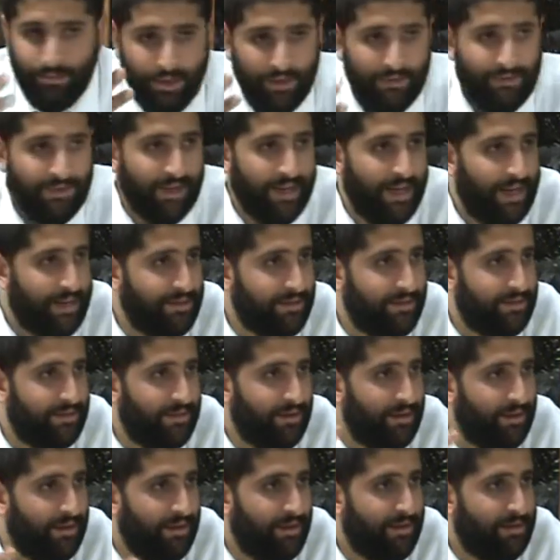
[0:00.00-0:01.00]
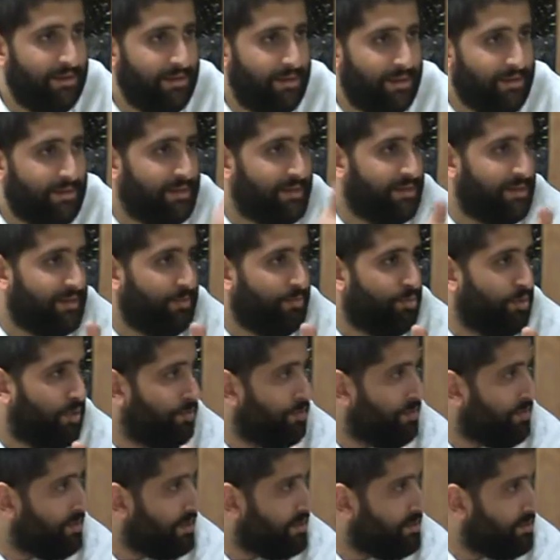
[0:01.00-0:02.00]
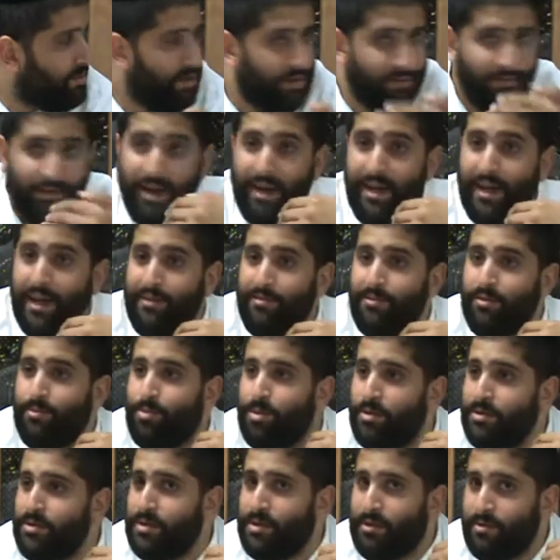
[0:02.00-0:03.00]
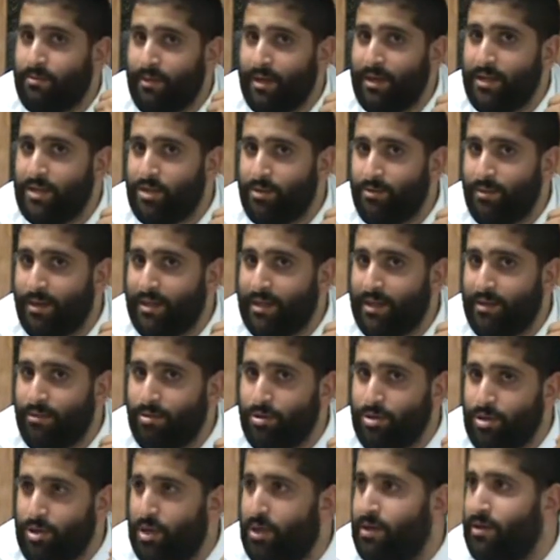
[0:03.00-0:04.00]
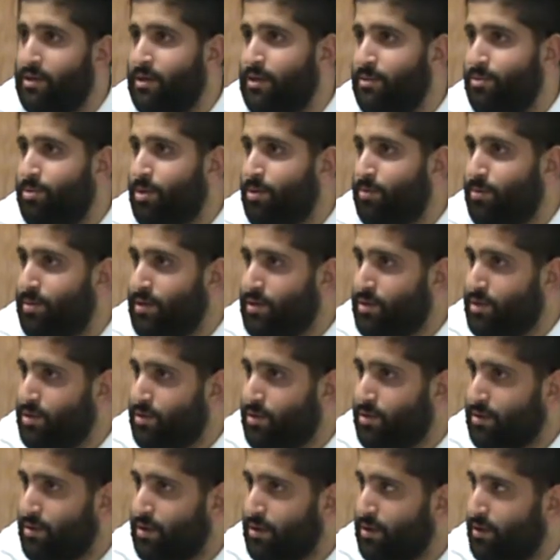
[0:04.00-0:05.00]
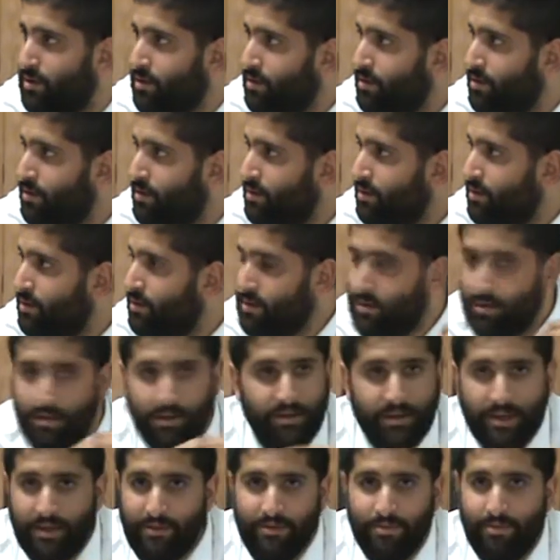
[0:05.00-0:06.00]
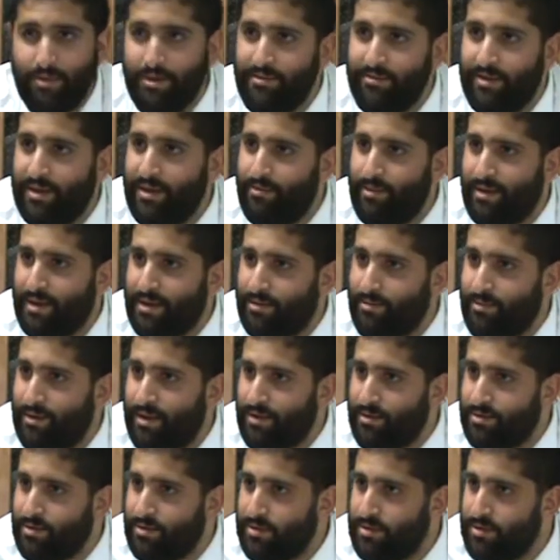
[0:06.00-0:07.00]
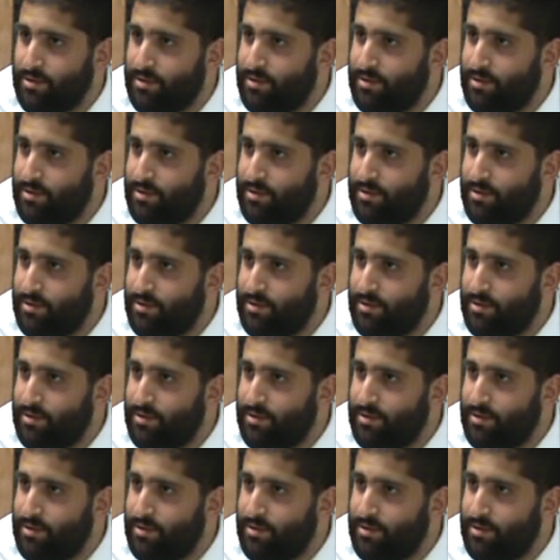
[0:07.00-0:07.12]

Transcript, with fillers: You have a guest that says inappropriate things. If I have a person at my Shabbat table sharing an inappropriate joke, they'll never be invited back to my house.